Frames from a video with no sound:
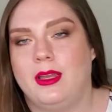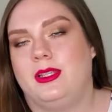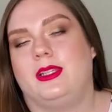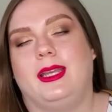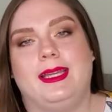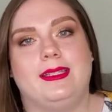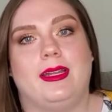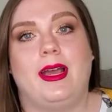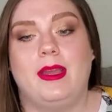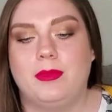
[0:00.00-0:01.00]
So like I said,
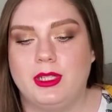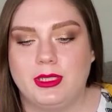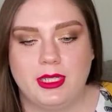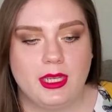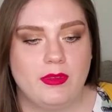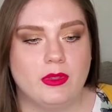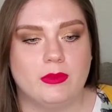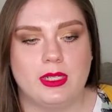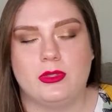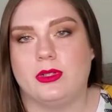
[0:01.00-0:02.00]
I'm going to leave the
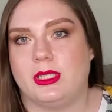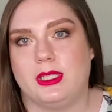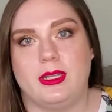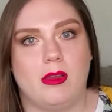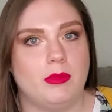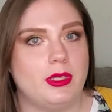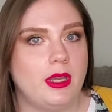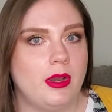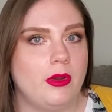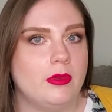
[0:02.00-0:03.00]
resources down
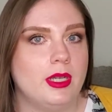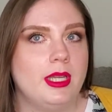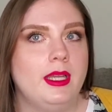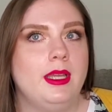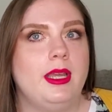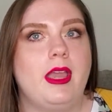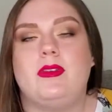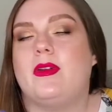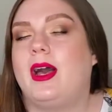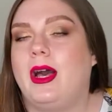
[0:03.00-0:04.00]
below. If
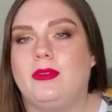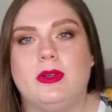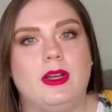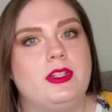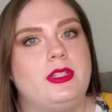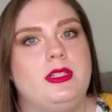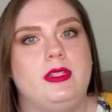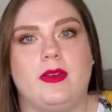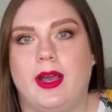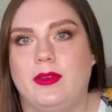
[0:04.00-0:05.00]
you have questions,
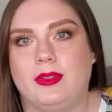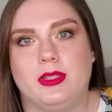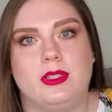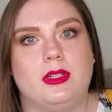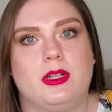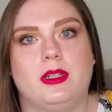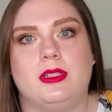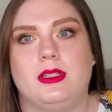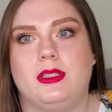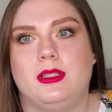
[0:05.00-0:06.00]
you have
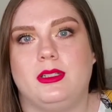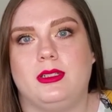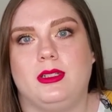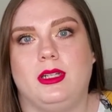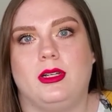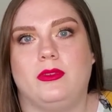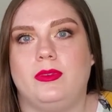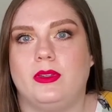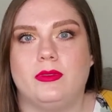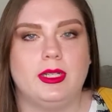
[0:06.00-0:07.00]
concerns,
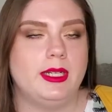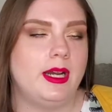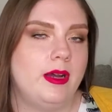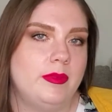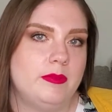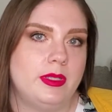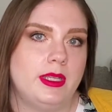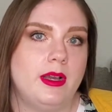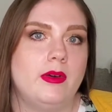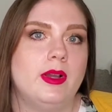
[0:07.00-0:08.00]
feel free to comment
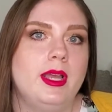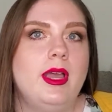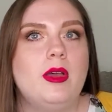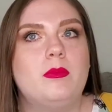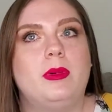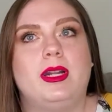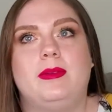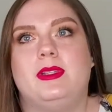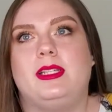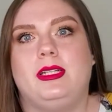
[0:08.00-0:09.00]
below. But I'm
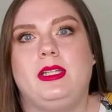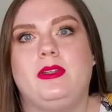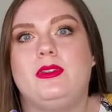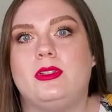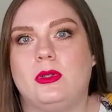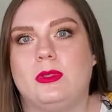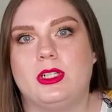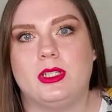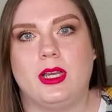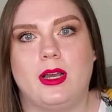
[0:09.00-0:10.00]
sending you so much
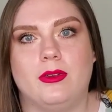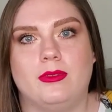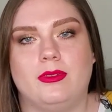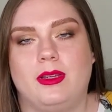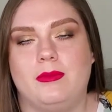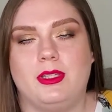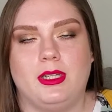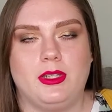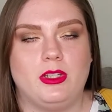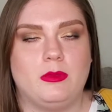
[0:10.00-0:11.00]
love. I'm
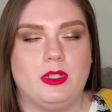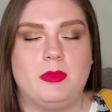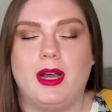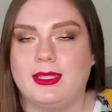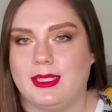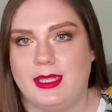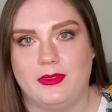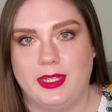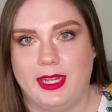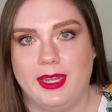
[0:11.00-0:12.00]
sending so much
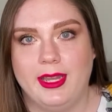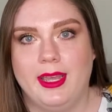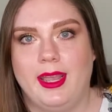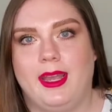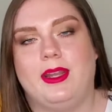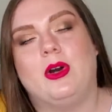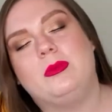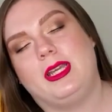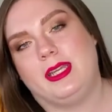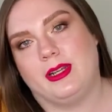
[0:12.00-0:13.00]
positivity. And I hope
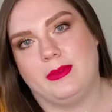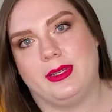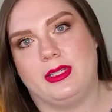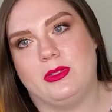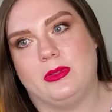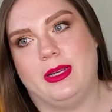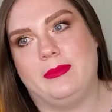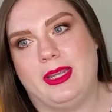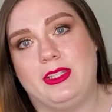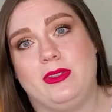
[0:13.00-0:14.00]
that hearing my story
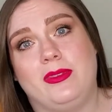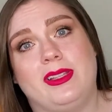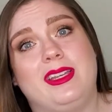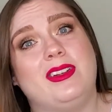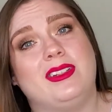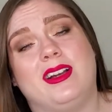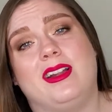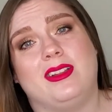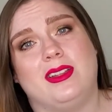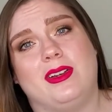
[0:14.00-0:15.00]
makes you feel like you're not
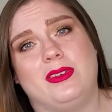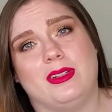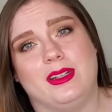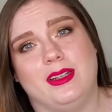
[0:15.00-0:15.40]
alone,